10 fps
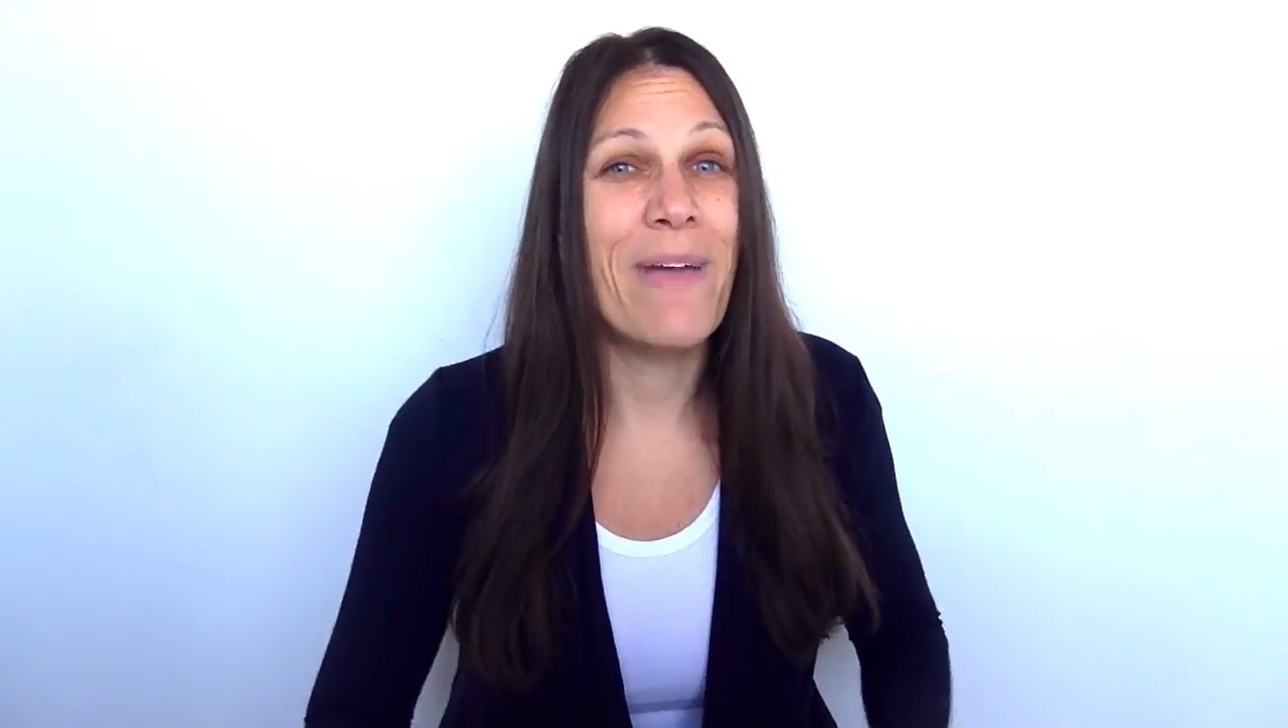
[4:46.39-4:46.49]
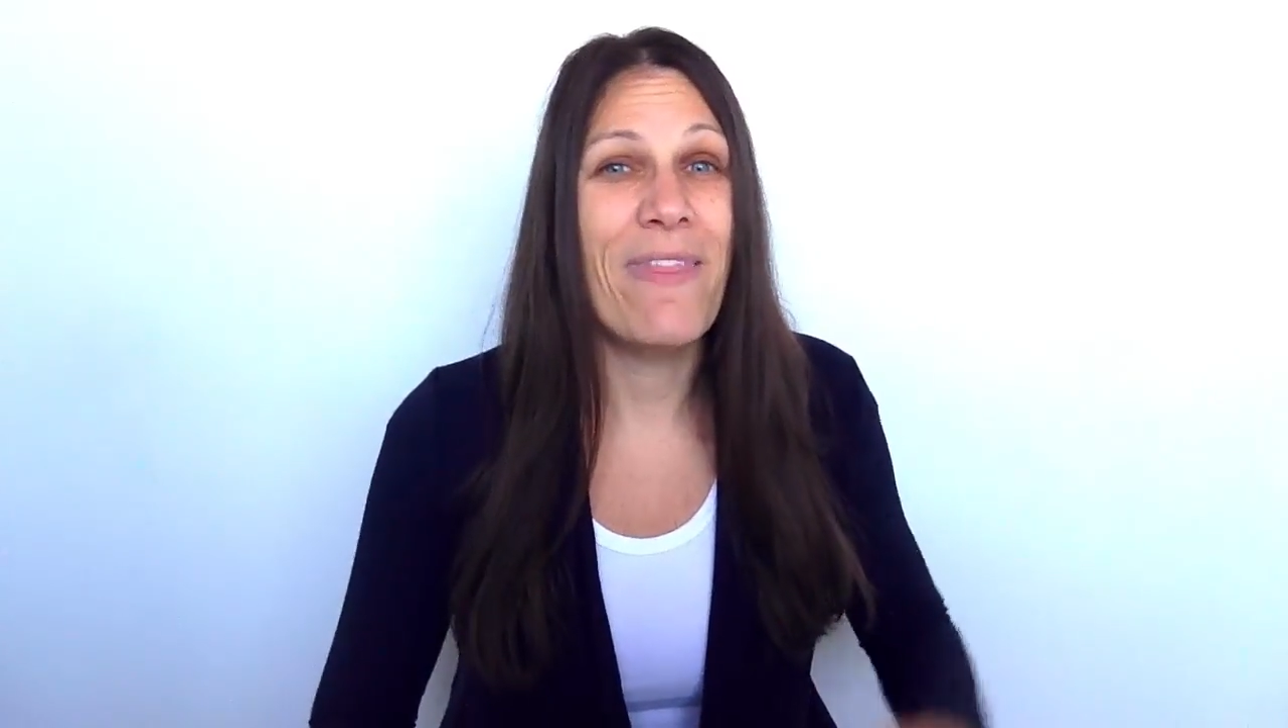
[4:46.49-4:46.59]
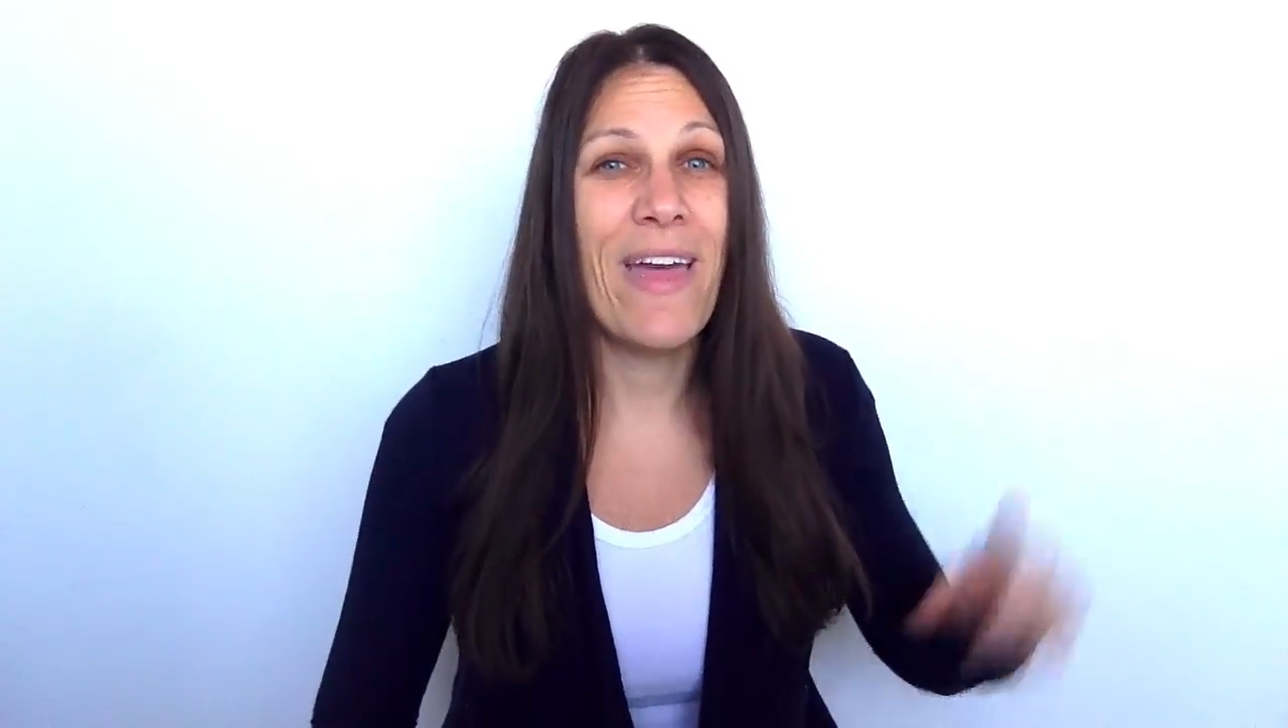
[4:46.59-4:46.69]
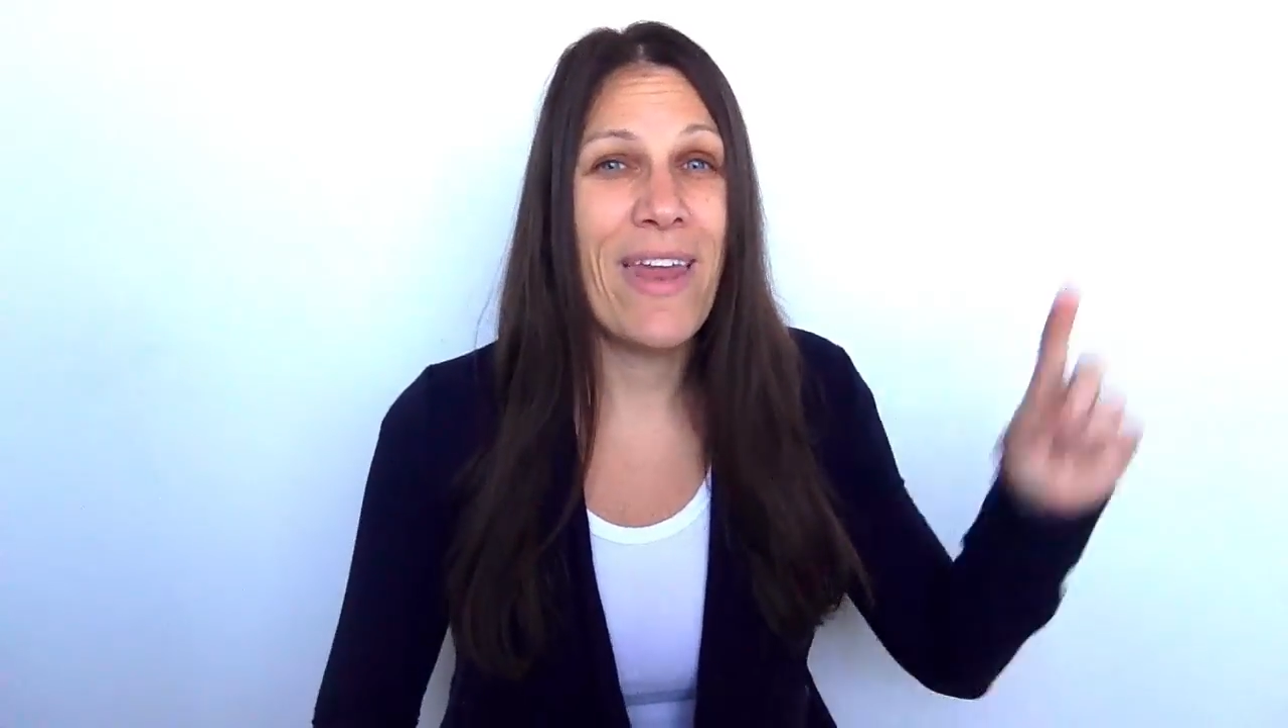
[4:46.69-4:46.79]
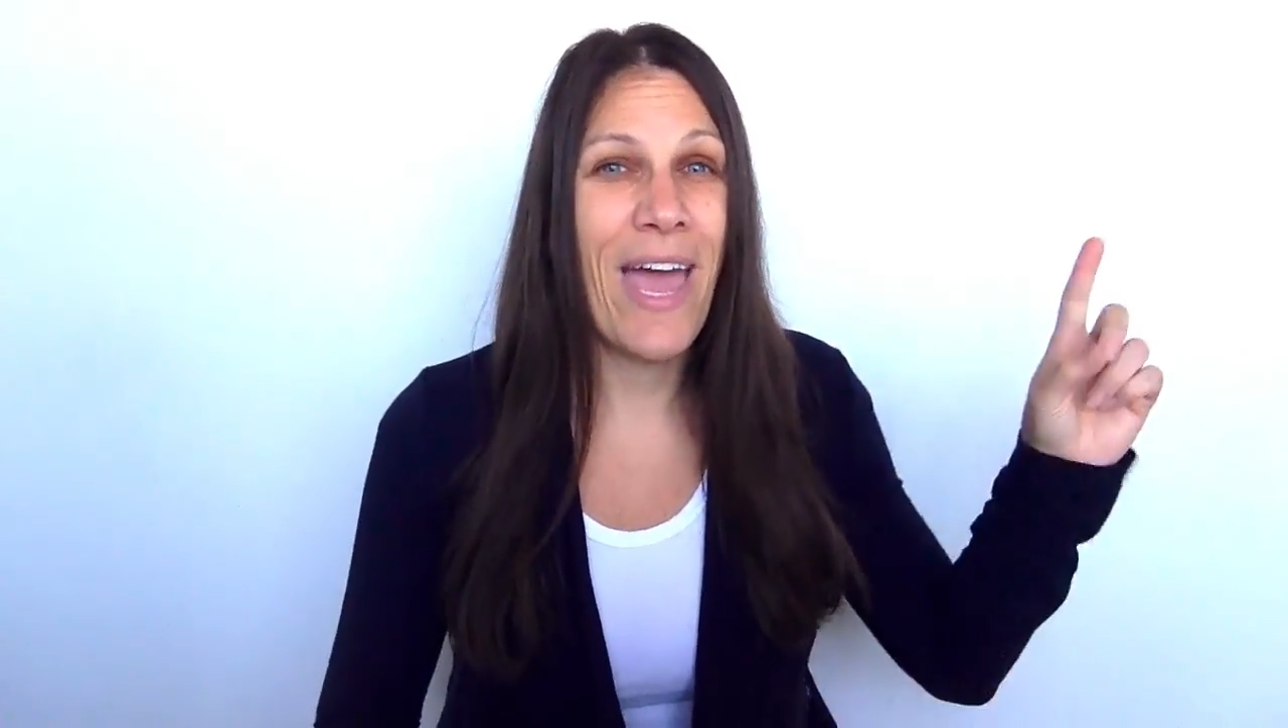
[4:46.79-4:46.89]

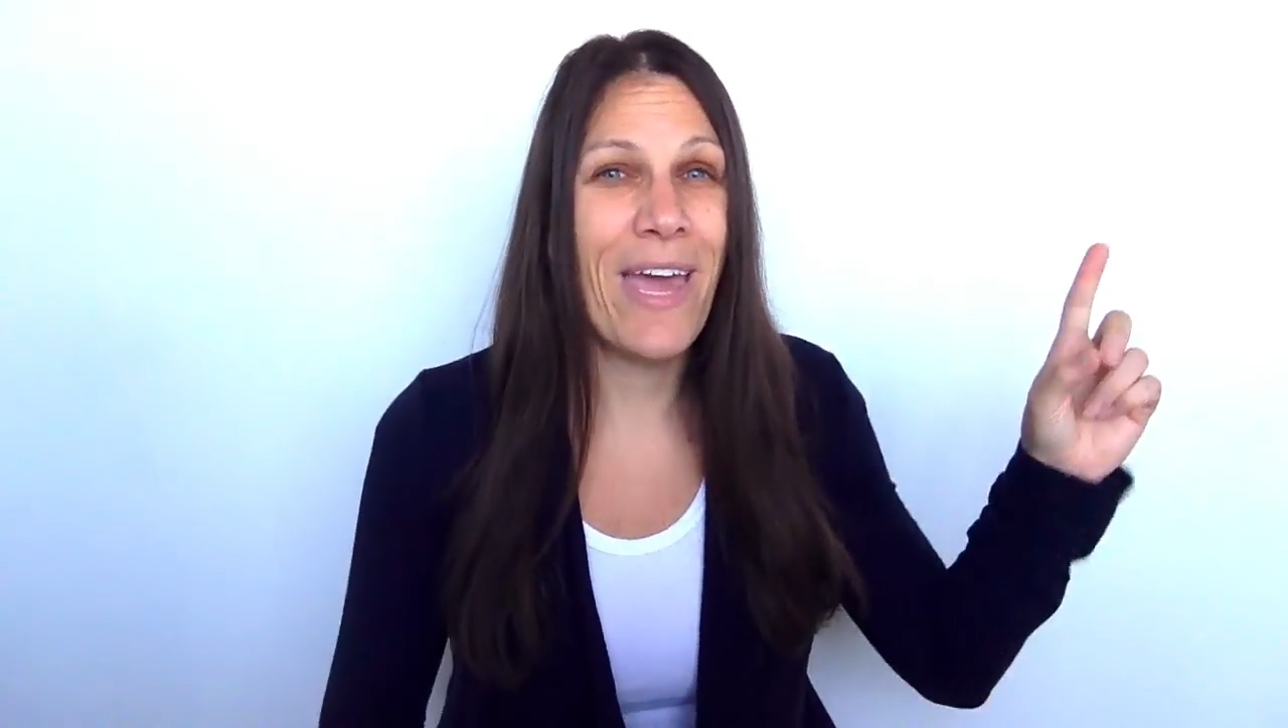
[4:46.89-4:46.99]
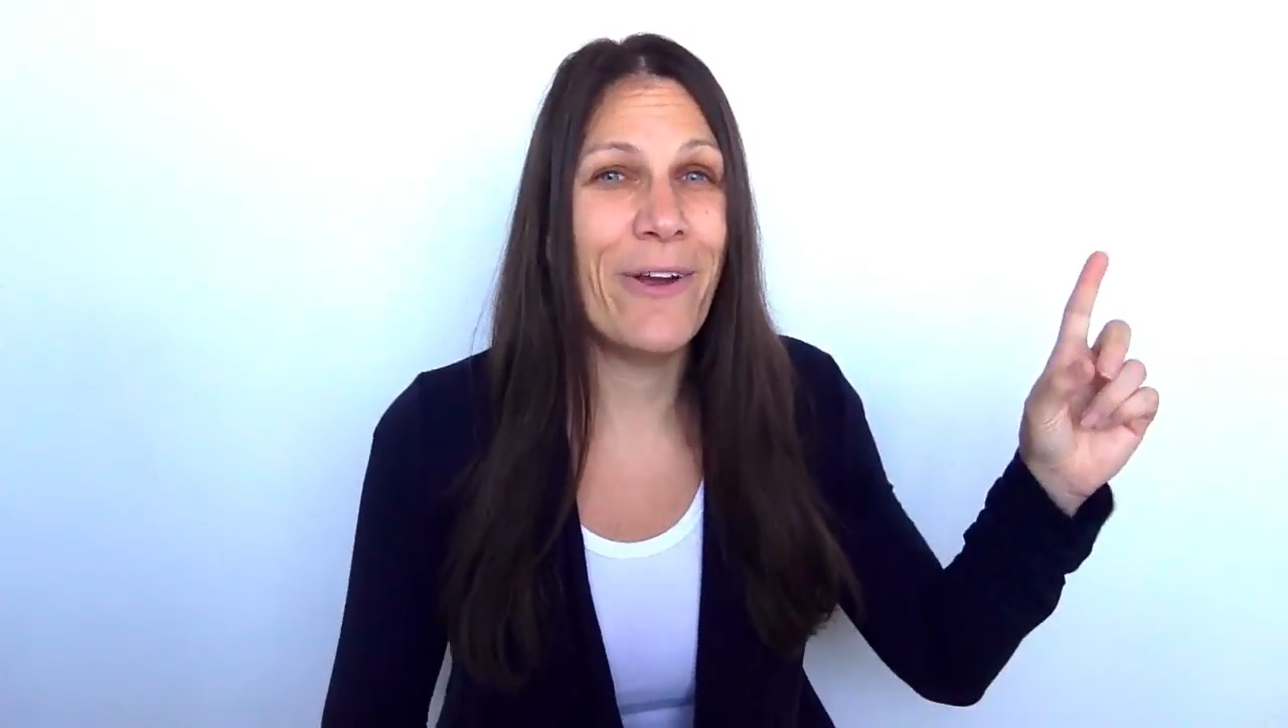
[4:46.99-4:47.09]
and then head